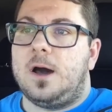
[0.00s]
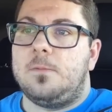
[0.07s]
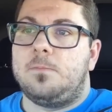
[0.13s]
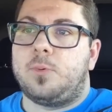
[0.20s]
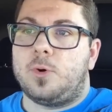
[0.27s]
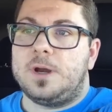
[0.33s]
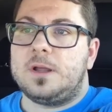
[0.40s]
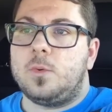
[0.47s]

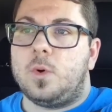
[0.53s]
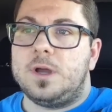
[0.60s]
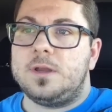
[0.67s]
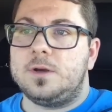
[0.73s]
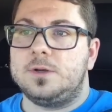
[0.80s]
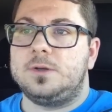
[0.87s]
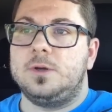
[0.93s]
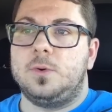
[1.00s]
bring what
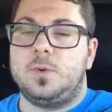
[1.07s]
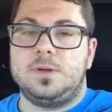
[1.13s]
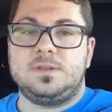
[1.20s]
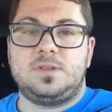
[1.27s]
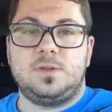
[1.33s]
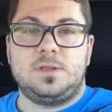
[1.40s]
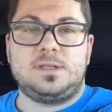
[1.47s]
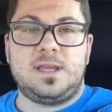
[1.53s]
you're doing
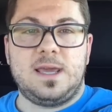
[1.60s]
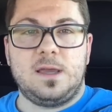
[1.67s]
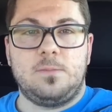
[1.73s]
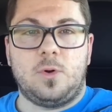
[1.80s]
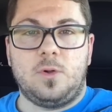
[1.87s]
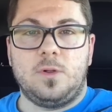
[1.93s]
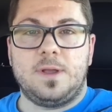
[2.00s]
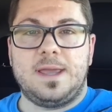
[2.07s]
to the
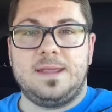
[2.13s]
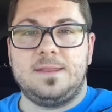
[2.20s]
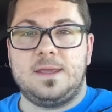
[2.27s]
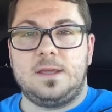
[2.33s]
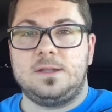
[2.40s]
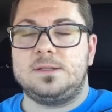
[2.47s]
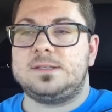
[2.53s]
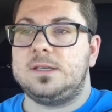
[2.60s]
table, and
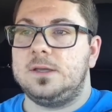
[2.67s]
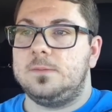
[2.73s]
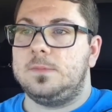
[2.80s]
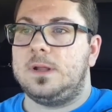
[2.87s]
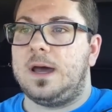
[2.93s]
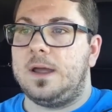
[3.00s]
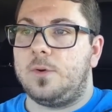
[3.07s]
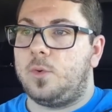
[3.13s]
then Tim
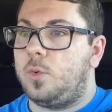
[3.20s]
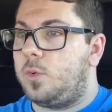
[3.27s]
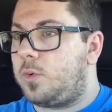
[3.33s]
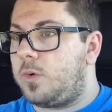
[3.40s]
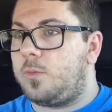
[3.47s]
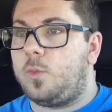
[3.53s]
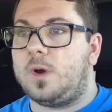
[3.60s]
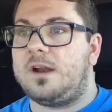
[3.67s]
and I,
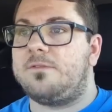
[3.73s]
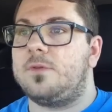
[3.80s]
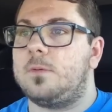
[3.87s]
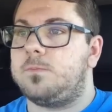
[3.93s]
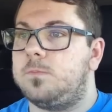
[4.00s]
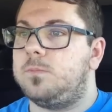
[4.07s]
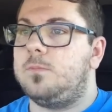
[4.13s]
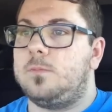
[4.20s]
whatever
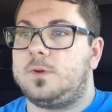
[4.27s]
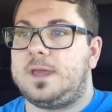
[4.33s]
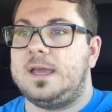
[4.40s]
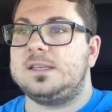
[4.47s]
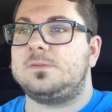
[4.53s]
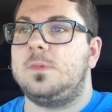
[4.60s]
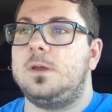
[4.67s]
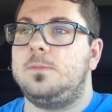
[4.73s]
the
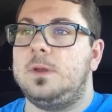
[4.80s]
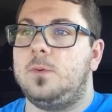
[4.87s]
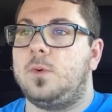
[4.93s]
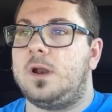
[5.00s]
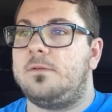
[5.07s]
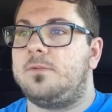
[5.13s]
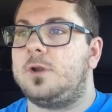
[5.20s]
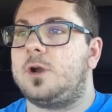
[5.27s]
case may be,
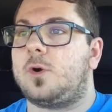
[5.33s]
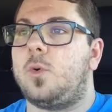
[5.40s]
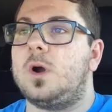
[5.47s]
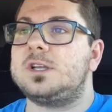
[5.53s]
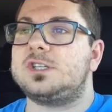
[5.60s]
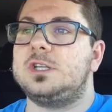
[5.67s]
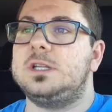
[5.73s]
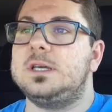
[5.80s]
whatever your
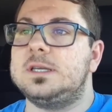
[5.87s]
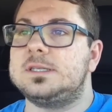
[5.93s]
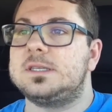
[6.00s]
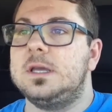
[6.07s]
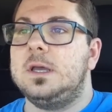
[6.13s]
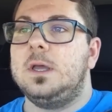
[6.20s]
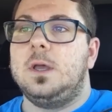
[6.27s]
question is,